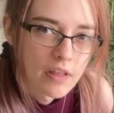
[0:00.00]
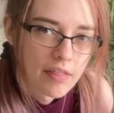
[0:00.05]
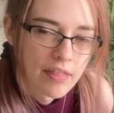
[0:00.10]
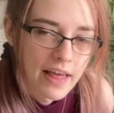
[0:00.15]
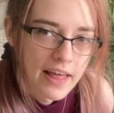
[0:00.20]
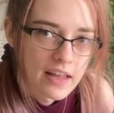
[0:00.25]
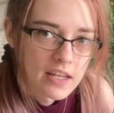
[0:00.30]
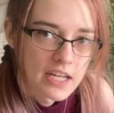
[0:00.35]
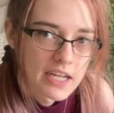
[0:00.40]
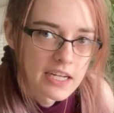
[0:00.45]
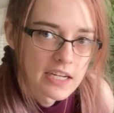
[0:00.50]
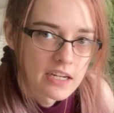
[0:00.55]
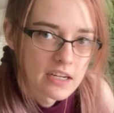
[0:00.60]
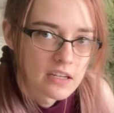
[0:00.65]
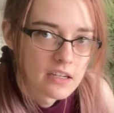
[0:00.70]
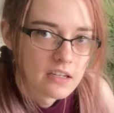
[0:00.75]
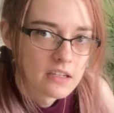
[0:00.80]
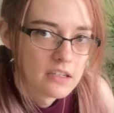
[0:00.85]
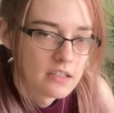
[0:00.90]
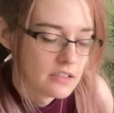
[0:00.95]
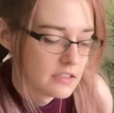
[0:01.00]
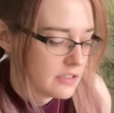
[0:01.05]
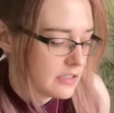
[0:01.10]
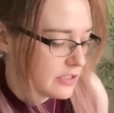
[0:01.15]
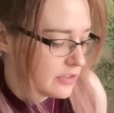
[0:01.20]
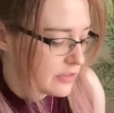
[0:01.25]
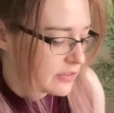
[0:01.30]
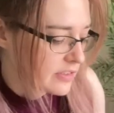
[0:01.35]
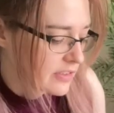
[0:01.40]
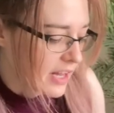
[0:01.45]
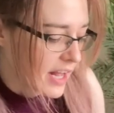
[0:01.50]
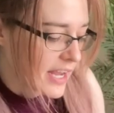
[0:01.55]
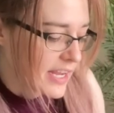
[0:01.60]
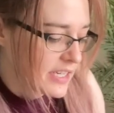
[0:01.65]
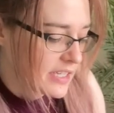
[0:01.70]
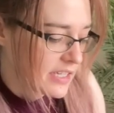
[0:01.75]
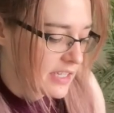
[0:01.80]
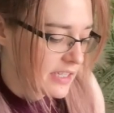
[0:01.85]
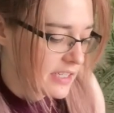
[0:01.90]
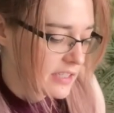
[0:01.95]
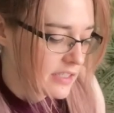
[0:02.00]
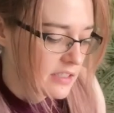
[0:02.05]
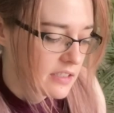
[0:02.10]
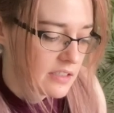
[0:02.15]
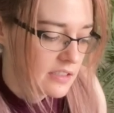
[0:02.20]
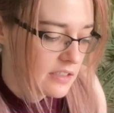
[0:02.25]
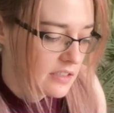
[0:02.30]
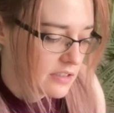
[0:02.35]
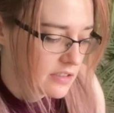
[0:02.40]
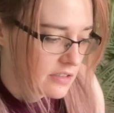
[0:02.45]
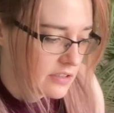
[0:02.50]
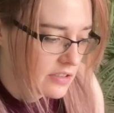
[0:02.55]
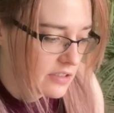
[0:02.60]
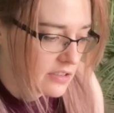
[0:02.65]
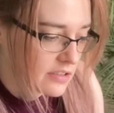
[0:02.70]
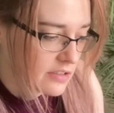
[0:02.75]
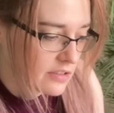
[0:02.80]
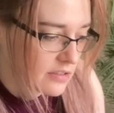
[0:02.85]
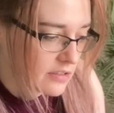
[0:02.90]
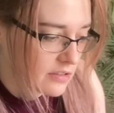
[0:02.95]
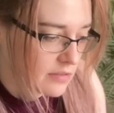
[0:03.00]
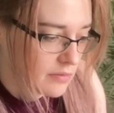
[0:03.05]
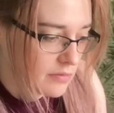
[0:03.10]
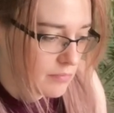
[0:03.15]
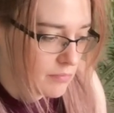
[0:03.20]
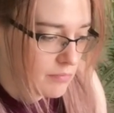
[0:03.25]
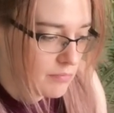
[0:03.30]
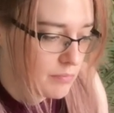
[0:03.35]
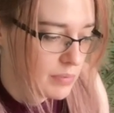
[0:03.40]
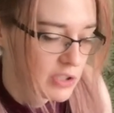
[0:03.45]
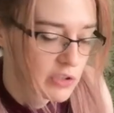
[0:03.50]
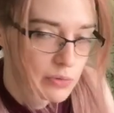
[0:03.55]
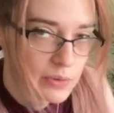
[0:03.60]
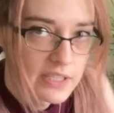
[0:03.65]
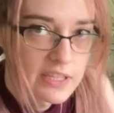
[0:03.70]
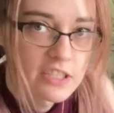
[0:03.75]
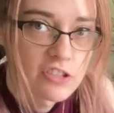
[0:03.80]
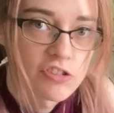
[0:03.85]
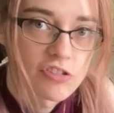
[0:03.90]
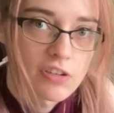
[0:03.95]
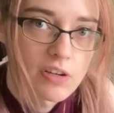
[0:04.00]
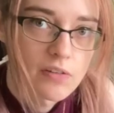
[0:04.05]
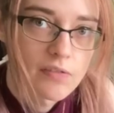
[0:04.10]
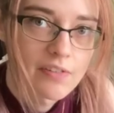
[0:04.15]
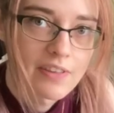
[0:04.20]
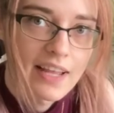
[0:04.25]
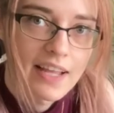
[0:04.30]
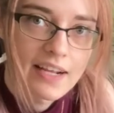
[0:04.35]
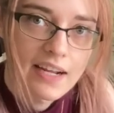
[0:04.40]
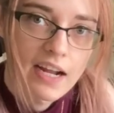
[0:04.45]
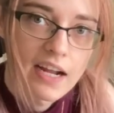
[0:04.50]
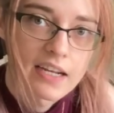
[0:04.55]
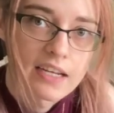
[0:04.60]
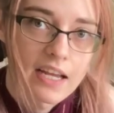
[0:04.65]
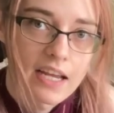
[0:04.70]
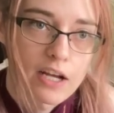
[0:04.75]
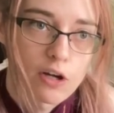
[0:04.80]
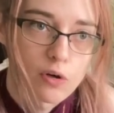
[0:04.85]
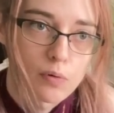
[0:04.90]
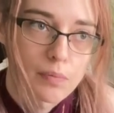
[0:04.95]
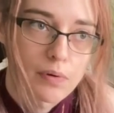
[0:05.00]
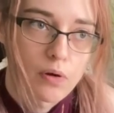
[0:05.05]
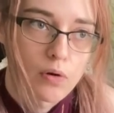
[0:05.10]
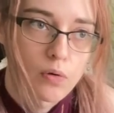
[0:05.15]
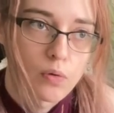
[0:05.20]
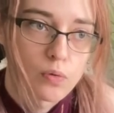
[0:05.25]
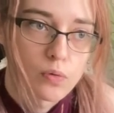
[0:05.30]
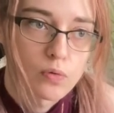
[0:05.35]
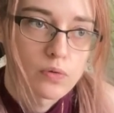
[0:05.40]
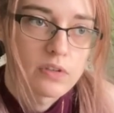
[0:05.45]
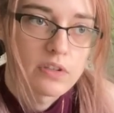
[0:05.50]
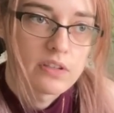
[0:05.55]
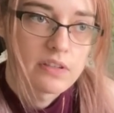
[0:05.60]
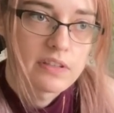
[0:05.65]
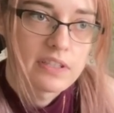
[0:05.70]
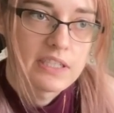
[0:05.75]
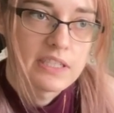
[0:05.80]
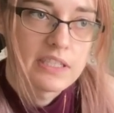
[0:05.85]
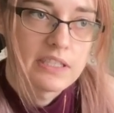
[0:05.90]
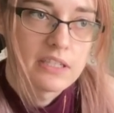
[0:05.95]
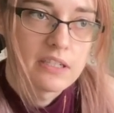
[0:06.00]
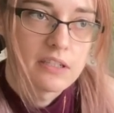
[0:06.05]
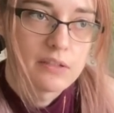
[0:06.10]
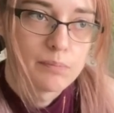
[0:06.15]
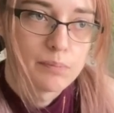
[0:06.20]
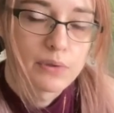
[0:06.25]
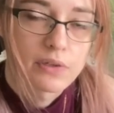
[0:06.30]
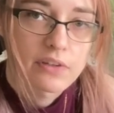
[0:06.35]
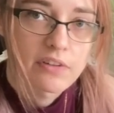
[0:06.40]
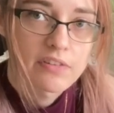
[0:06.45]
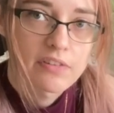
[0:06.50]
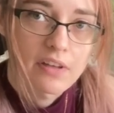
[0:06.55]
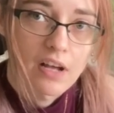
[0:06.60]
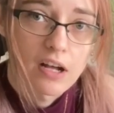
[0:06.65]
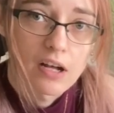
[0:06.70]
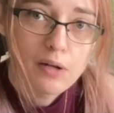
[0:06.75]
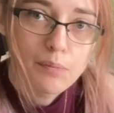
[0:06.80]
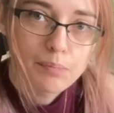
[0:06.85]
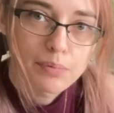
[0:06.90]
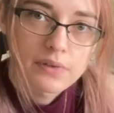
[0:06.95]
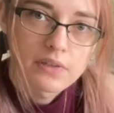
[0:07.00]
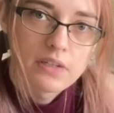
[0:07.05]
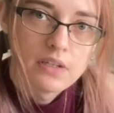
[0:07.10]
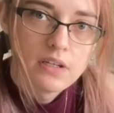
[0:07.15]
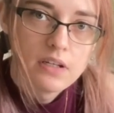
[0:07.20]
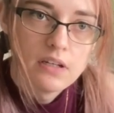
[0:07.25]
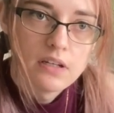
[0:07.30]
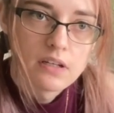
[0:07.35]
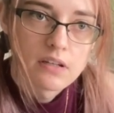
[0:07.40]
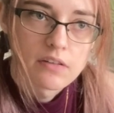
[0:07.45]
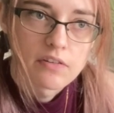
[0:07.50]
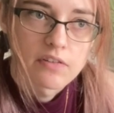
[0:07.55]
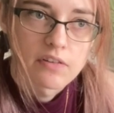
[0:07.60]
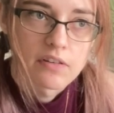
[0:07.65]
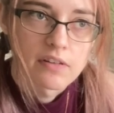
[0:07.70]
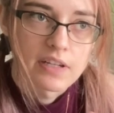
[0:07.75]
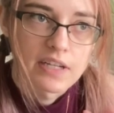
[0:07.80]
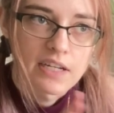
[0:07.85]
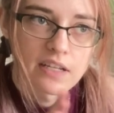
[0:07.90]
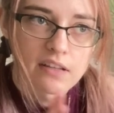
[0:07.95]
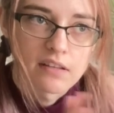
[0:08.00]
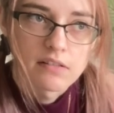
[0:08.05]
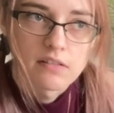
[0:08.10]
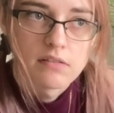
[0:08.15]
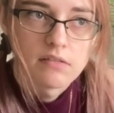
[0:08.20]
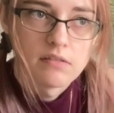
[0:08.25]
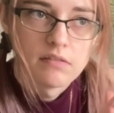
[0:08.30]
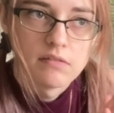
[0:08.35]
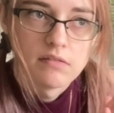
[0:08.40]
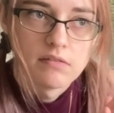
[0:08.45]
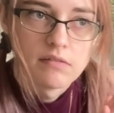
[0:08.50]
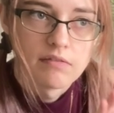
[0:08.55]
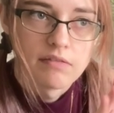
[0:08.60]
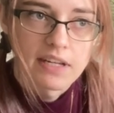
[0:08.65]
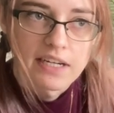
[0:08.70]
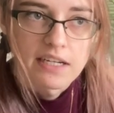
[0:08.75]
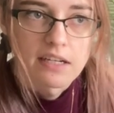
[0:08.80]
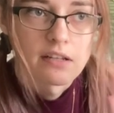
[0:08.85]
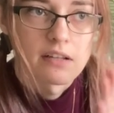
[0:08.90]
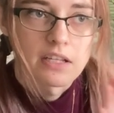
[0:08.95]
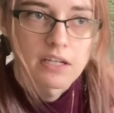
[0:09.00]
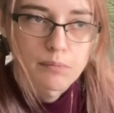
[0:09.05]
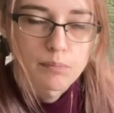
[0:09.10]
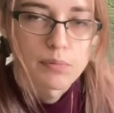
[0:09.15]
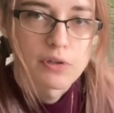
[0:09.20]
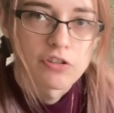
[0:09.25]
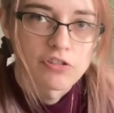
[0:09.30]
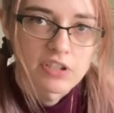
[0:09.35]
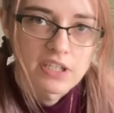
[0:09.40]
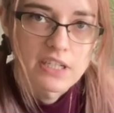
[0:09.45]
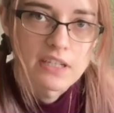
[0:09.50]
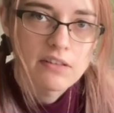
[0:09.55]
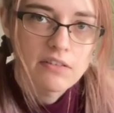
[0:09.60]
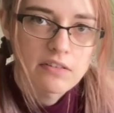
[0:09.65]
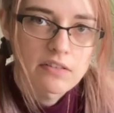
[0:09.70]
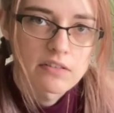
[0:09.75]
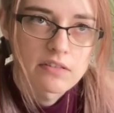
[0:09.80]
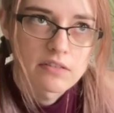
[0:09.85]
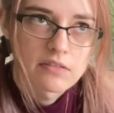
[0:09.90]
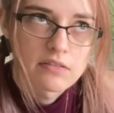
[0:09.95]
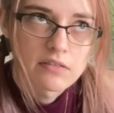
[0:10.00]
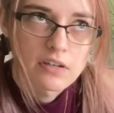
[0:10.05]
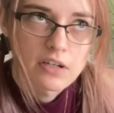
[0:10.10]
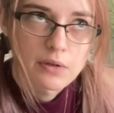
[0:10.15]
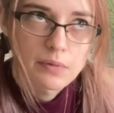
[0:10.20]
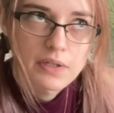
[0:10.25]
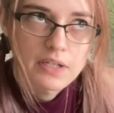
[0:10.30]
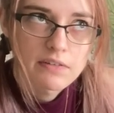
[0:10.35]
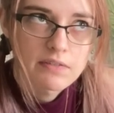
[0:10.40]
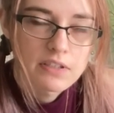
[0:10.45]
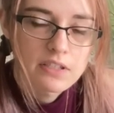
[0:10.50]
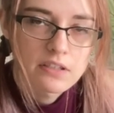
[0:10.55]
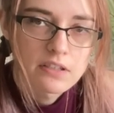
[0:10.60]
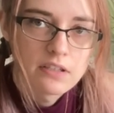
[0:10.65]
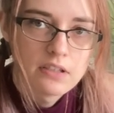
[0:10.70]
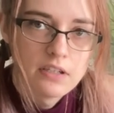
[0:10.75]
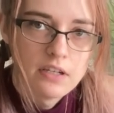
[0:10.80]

that like you slide in to between the shelves that kind of help hold the books up. So like they can like push against or whatever.